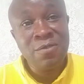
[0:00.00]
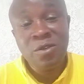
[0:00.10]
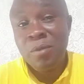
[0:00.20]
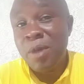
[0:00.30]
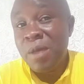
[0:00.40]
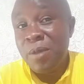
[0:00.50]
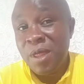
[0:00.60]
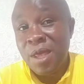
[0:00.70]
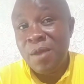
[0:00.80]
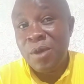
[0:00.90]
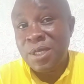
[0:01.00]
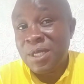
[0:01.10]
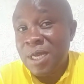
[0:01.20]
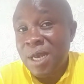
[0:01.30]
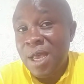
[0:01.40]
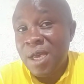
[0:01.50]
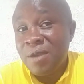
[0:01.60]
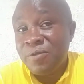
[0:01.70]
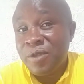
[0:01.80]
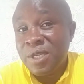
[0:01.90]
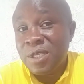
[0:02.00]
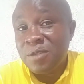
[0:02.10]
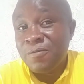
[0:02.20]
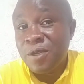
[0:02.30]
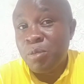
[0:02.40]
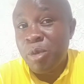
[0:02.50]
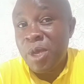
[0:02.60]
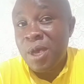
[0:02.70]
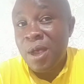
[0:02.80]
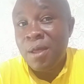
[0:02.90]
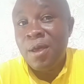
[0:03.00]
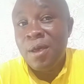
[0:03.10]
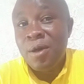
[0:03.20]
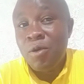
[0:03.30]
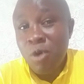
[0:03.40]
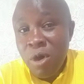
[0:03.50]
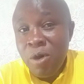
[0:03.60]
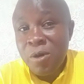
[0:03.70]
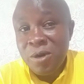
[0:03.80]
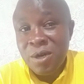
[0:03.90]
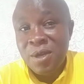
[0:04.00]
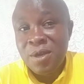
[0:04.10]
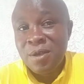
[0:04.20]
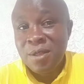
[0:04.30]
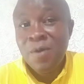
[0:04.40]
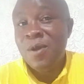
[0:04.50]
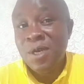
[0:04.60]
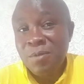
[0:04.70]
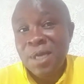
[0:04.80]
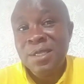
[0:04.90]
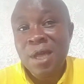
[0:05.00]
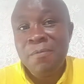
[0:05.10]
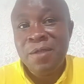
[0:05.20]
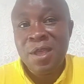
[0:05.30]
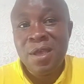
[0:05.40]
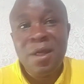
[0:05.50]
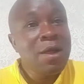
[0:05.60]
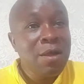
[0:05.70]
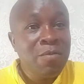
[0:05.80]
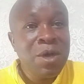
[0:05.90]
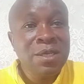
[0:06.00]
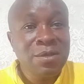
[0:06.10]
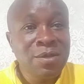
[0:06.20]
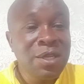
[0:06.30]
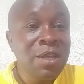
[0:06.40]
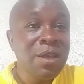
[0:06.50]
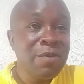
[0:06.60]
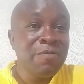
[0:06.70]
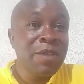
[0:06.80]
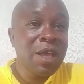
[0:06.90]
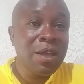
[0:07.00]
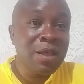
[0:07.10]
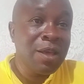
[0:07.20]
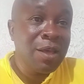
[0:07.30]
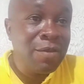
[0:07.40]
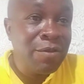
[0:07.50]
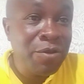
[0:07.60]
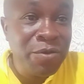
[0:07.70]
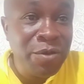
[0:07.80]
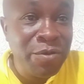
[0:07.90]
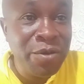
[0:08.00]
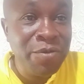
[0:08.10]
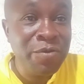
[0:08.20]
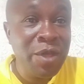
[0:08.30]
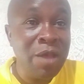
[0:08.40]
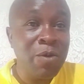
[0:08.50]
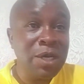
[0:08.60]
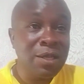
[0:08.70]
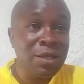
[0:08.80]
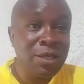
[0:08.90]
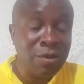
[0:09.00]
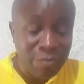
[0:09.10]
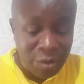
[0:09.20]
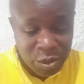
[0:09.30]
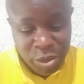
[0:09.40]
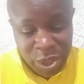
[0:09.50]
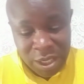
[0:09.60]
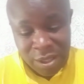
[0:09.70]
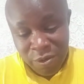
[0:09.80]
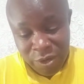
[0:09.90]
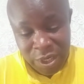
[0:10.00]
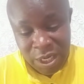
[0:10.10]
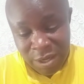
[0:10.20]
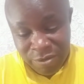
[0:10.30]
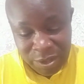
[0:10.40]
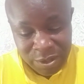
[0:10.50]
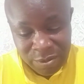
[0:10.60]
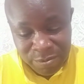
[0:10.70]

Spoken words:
So maybe they will settle again for the seat of the speaker, or they will demand something. But you see, if they want the seat of the speaker, they already have it.